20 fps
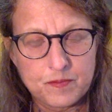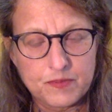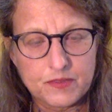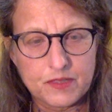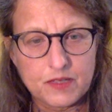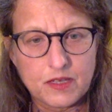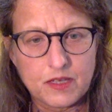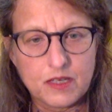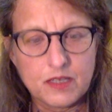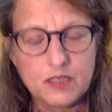
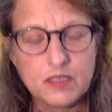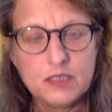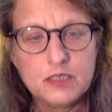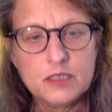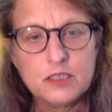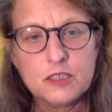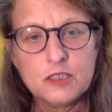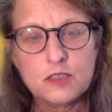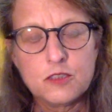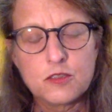Okay,
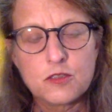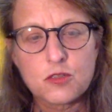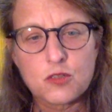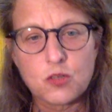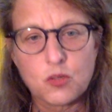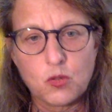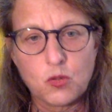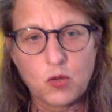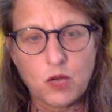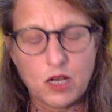
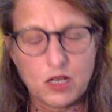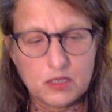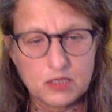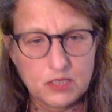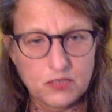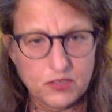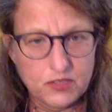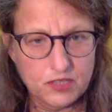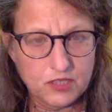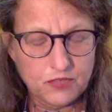so I'll
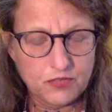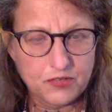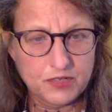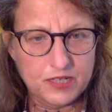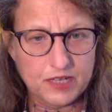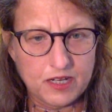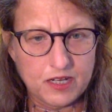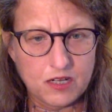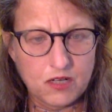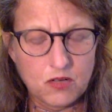leave it there for
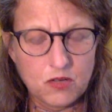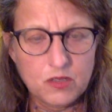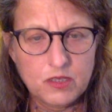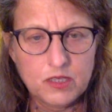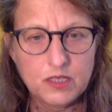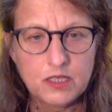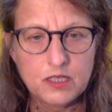now.